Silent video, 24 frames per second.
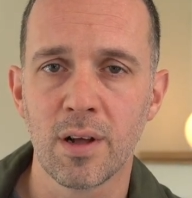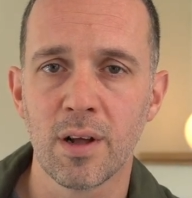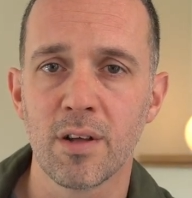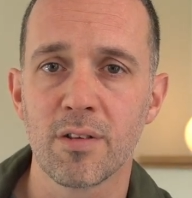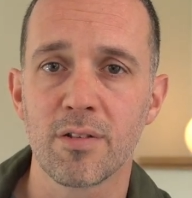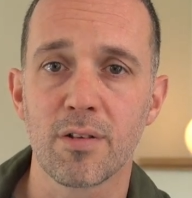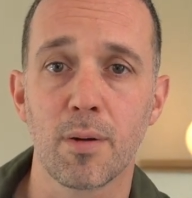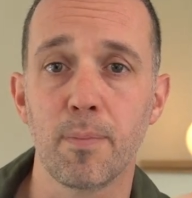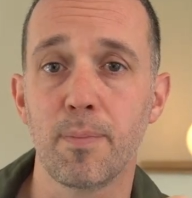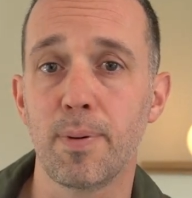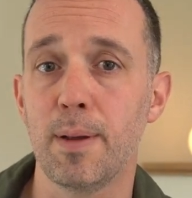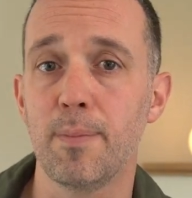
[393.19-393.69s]

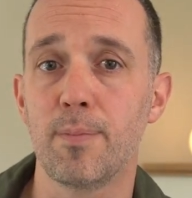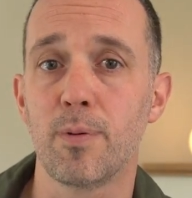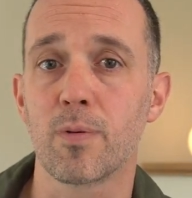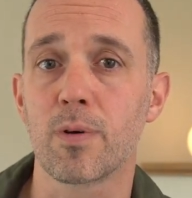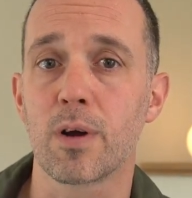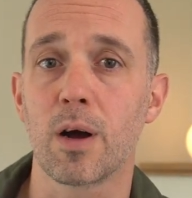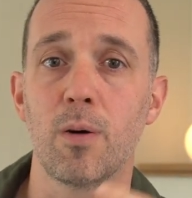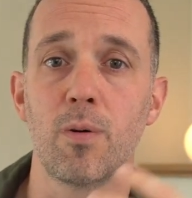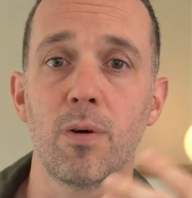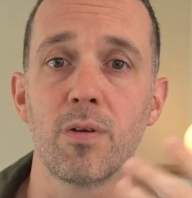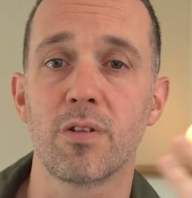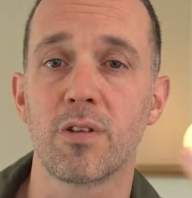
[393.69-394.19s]
Some people
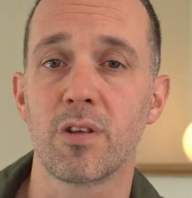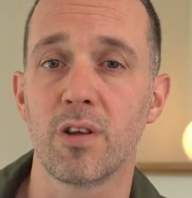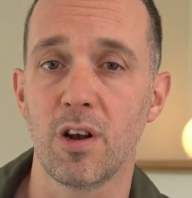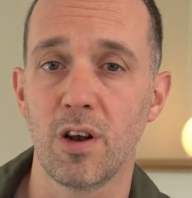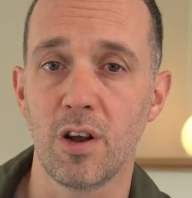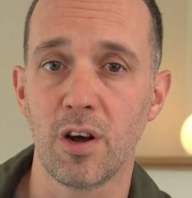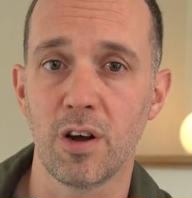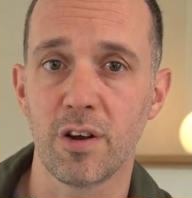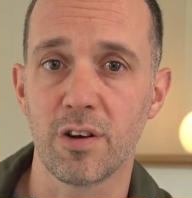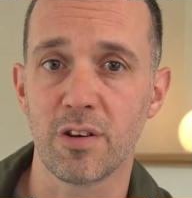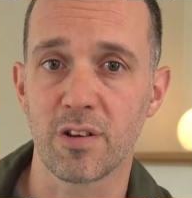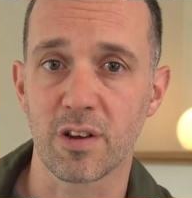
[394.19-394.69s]
go on to
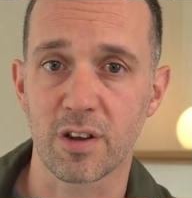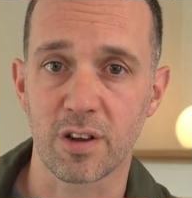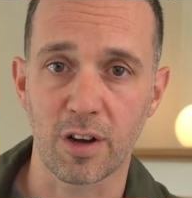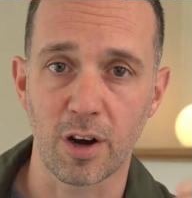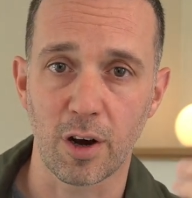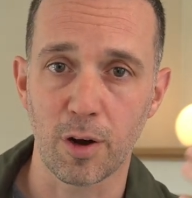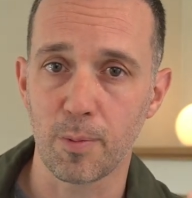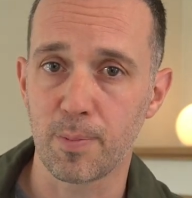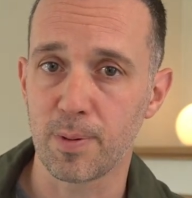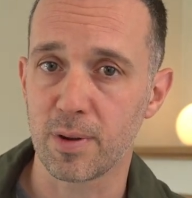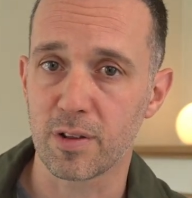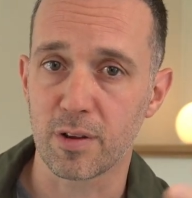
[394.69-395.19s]
learn to
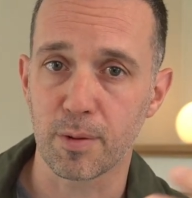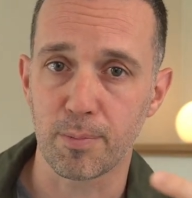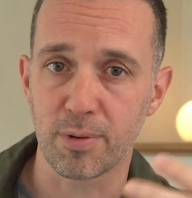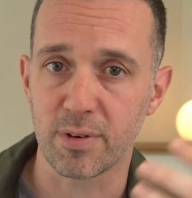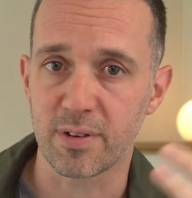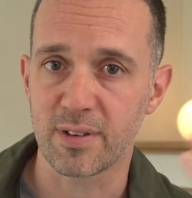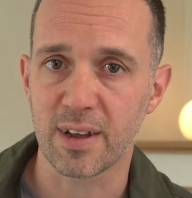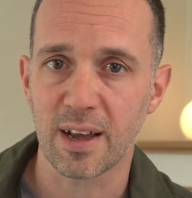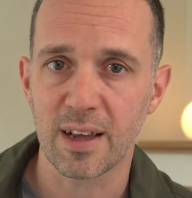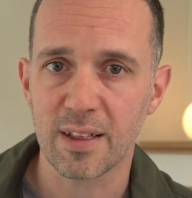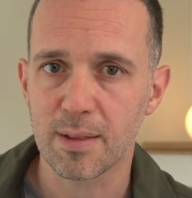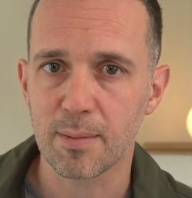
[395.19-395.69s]
cope and to
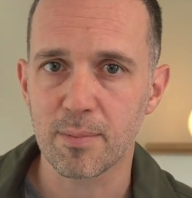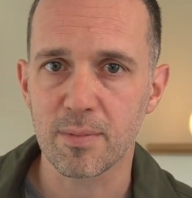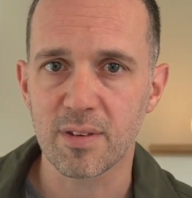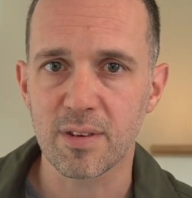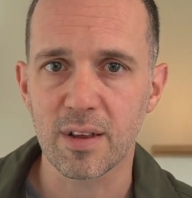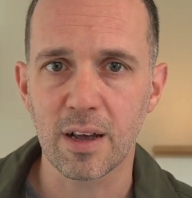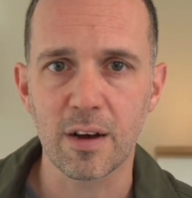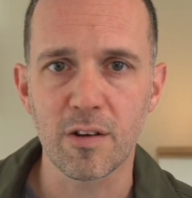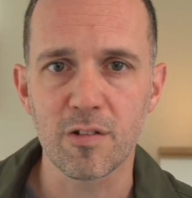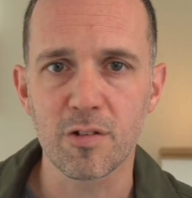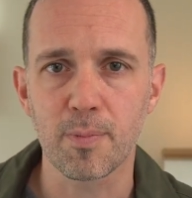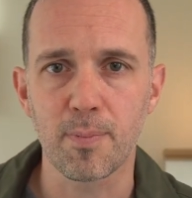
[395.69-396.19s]
protect
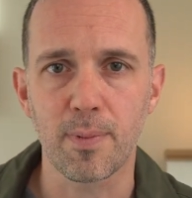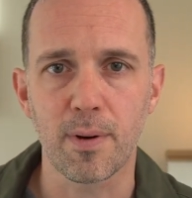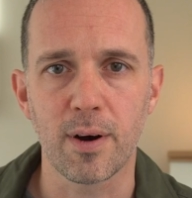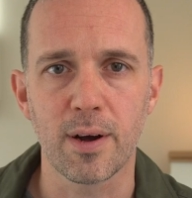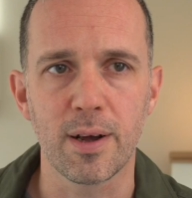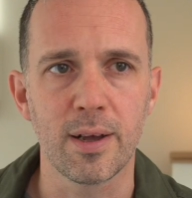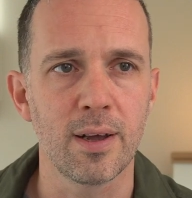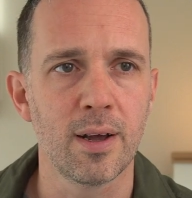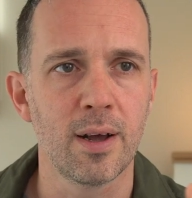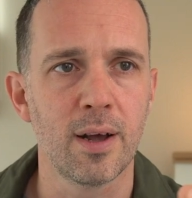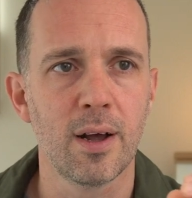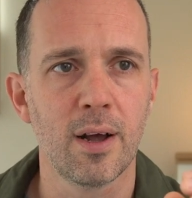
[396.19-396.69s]
themselves
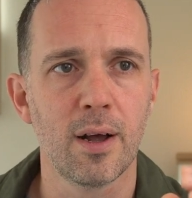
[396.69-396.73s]
by